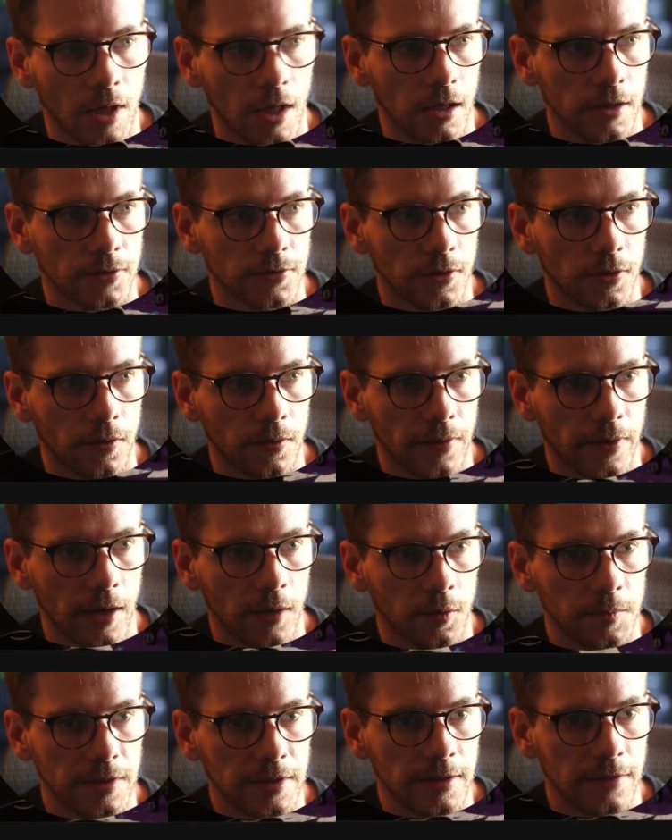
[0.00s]
So that would
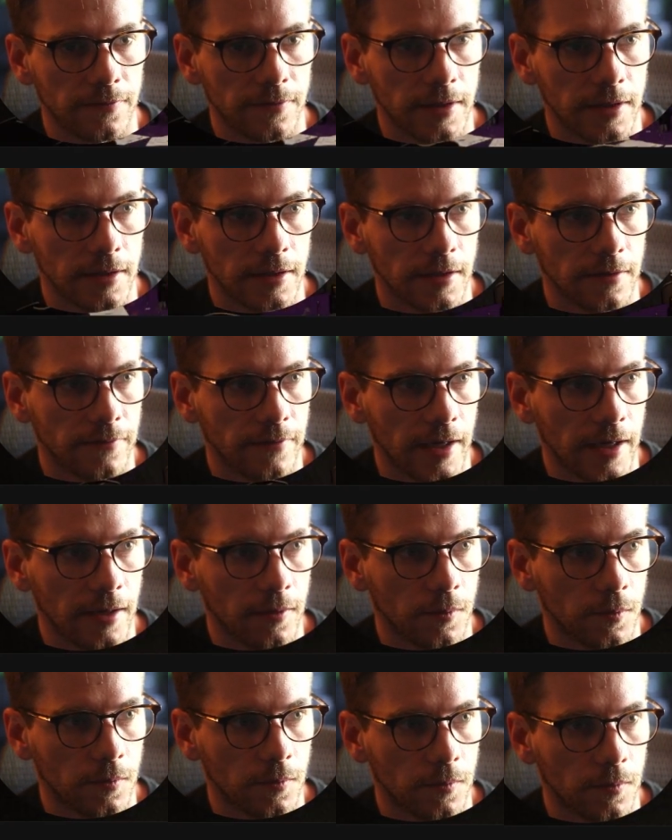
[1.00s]
be different if I
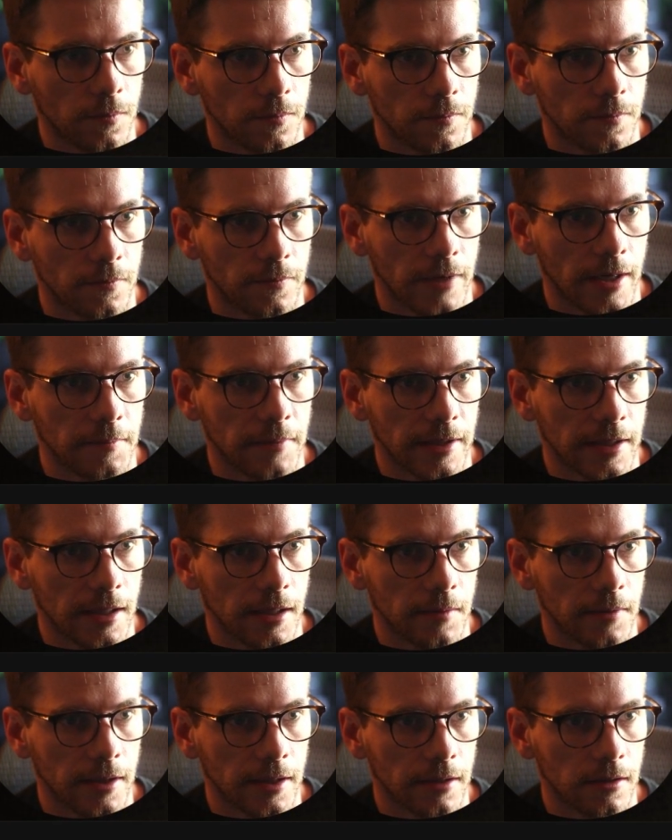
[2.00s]
had my
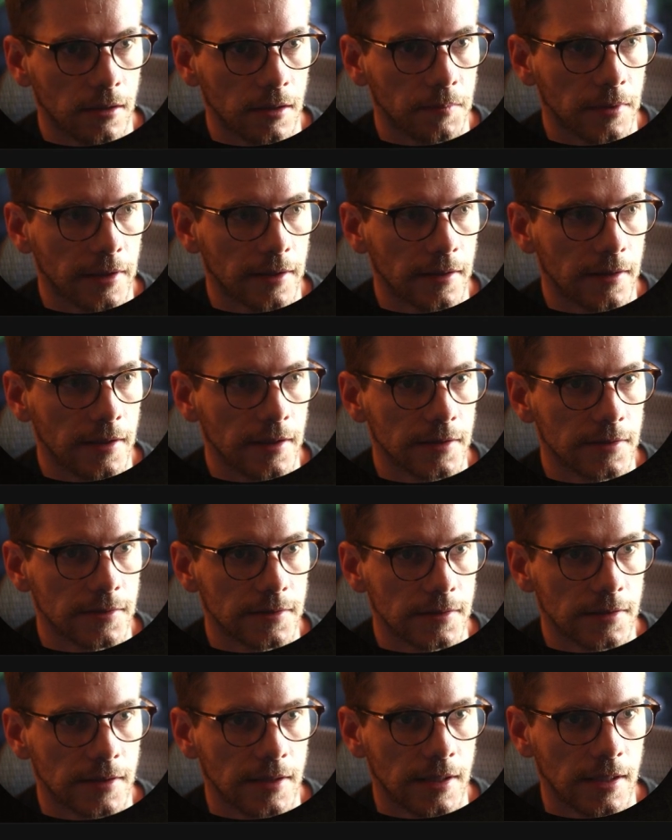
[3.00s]
camera angle up like this.